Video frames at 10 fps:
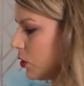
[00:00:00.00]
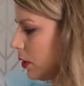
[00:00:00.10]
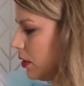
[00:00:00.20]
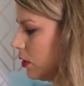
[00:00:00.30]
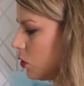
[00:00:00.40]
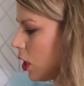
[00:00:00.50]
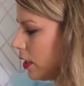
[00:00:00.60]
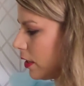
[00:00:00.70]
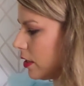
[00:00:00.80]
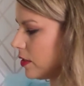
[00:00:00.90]
I'm
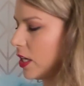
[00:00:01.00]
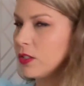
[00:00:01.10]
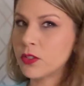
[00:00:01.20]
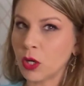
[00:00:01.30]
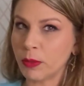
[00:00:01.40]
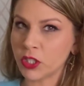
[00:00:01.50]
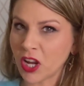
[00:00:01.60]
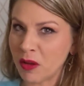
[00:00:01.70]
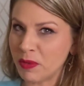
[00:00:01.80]
not going to take so much time,